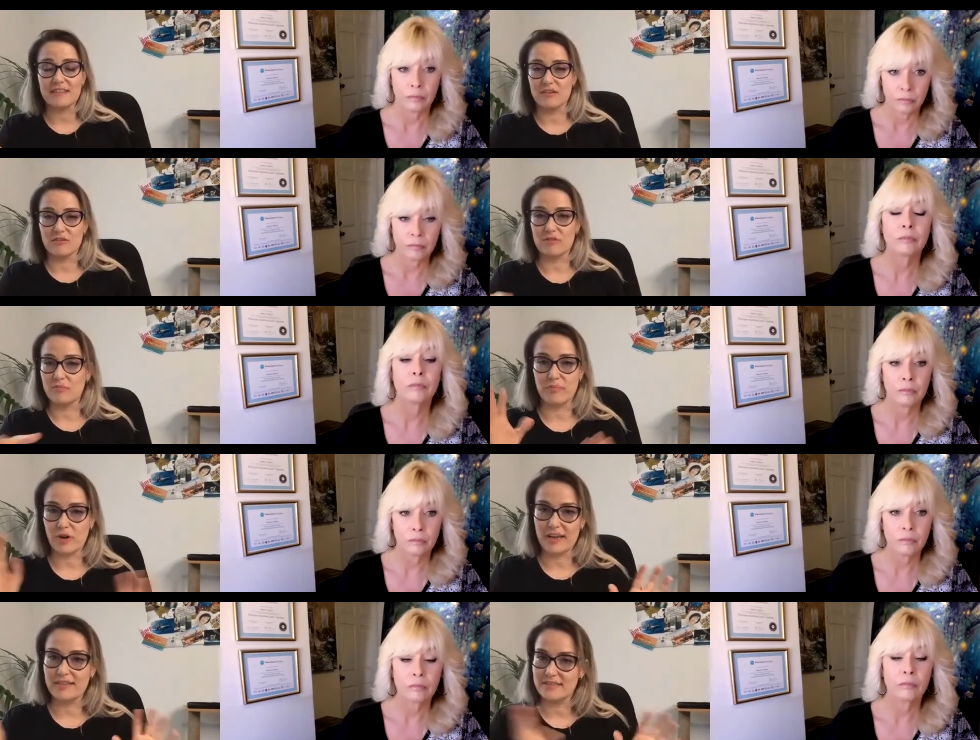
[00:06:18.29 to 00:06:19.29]
Speaker 1: You know, the
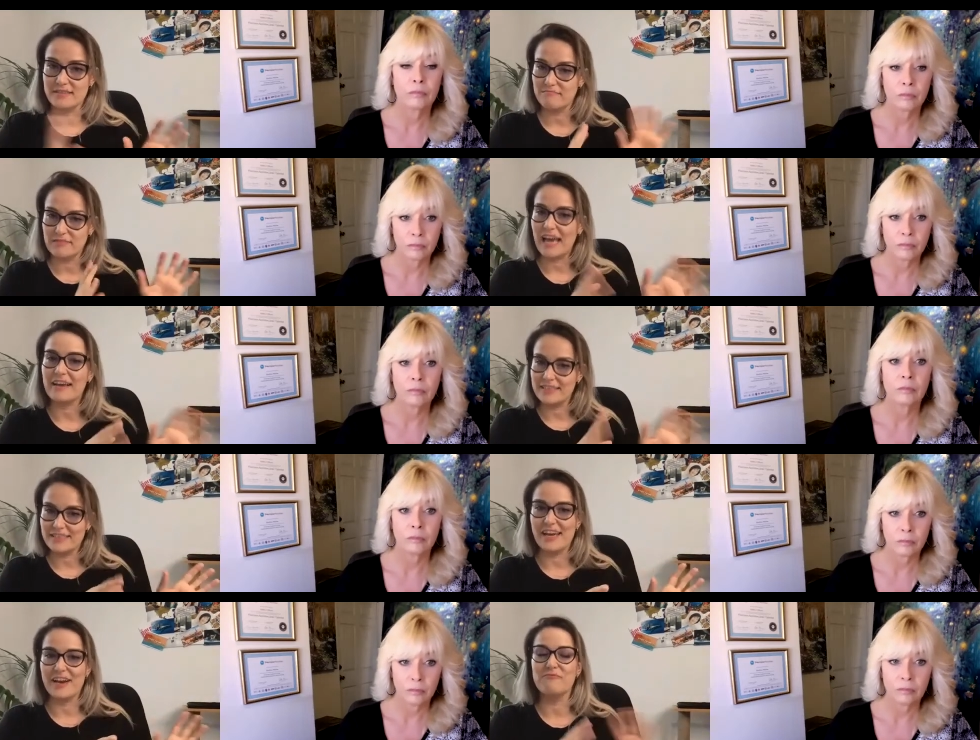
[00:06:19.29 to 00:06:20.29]
price tag is
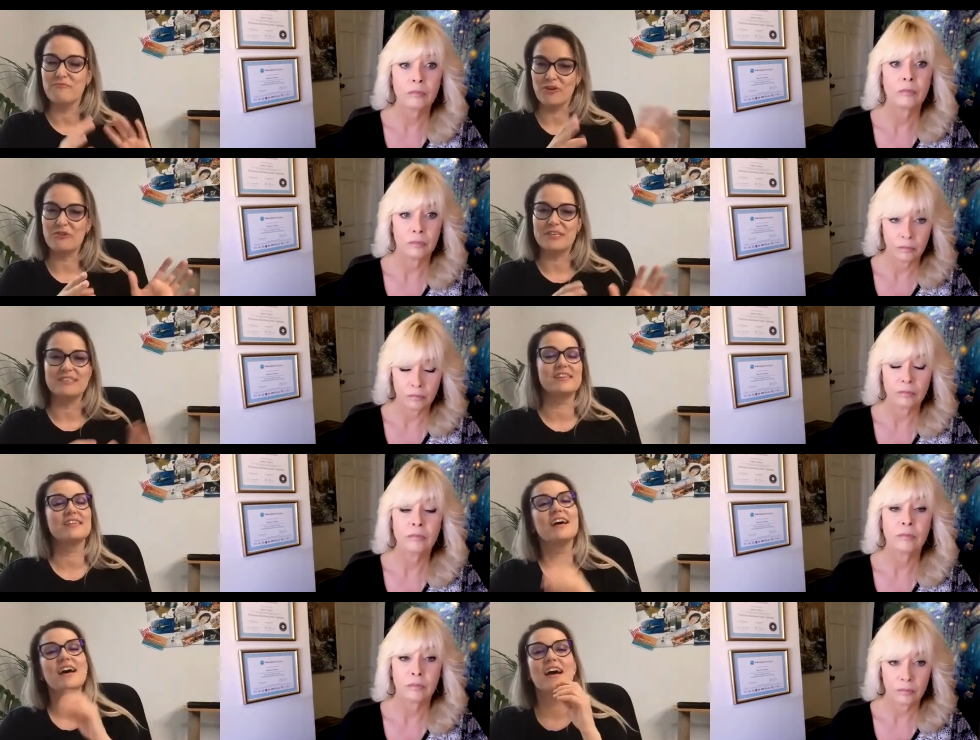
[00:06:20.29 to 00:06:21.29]
there for a
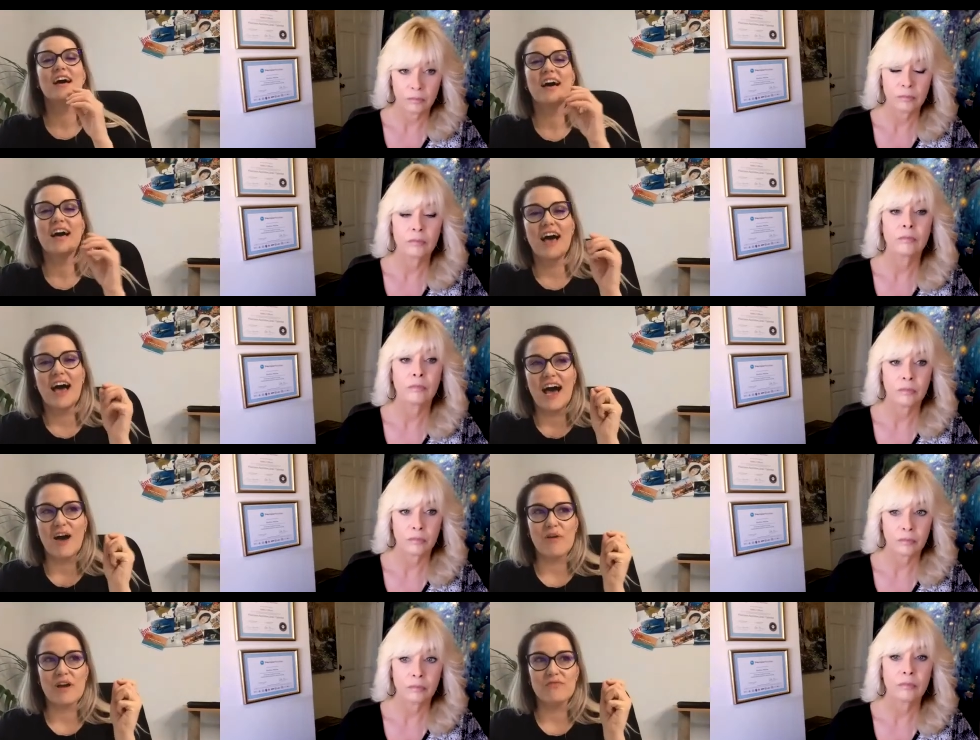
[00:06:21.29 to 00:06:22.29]
reason.
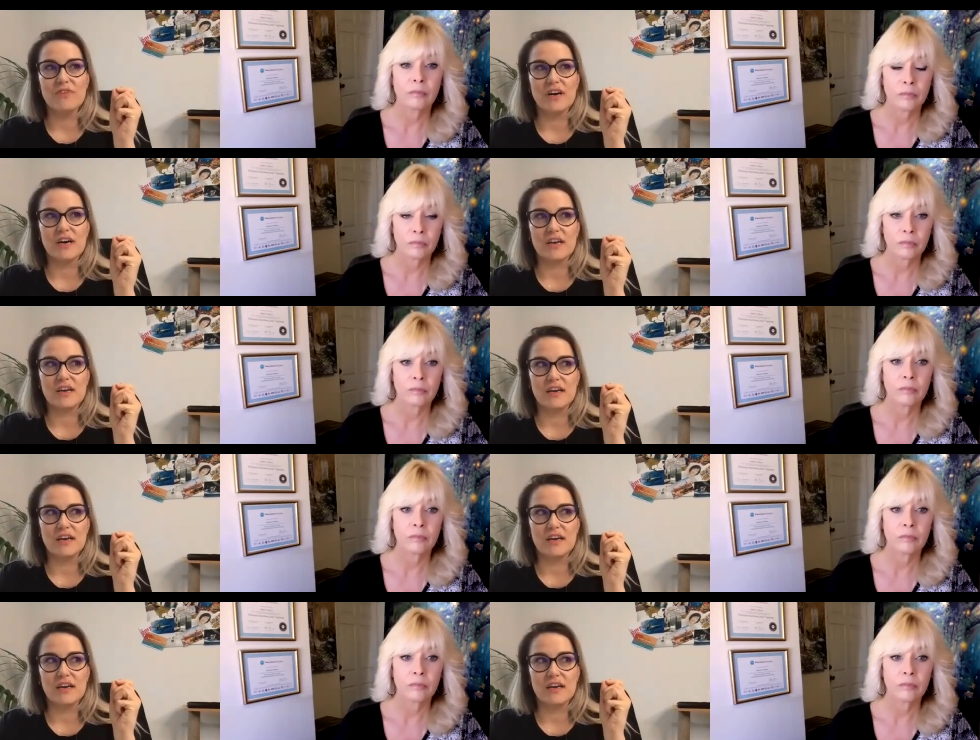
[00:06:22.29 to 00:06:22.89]
However,